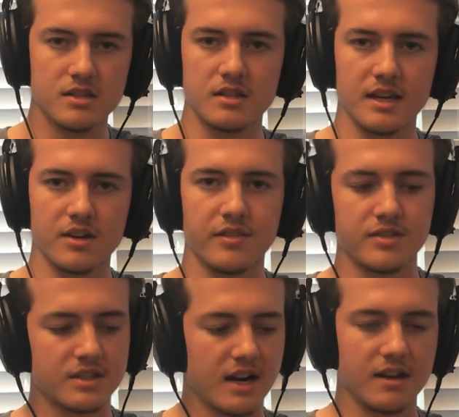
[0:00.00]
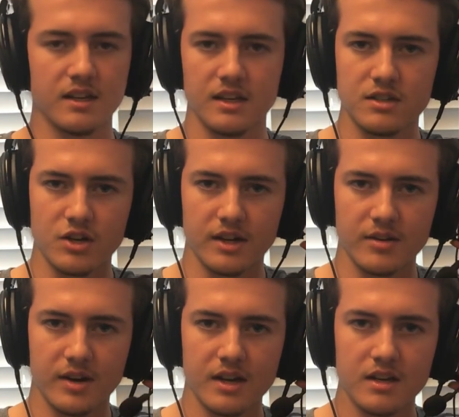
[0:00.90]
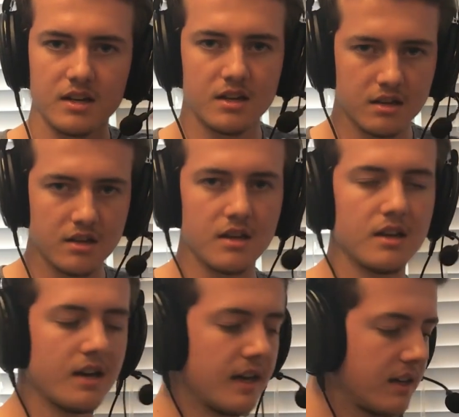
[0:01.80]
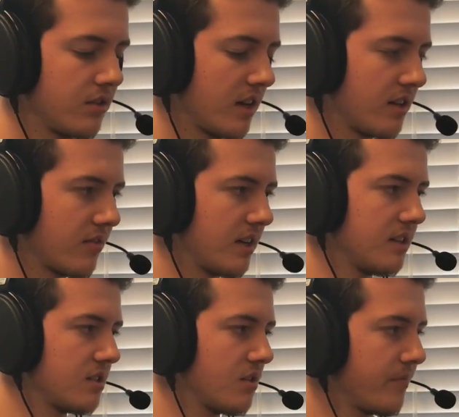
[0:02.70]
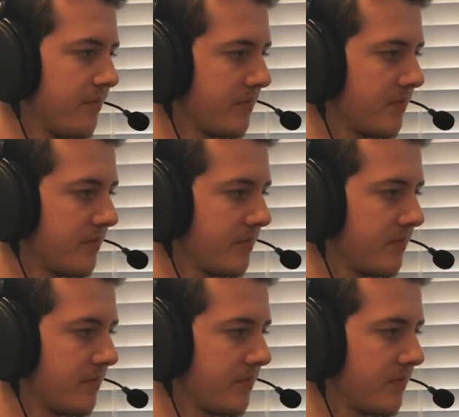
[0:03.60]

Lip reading: take it off entirely, chuck it away. I can do that if I need to.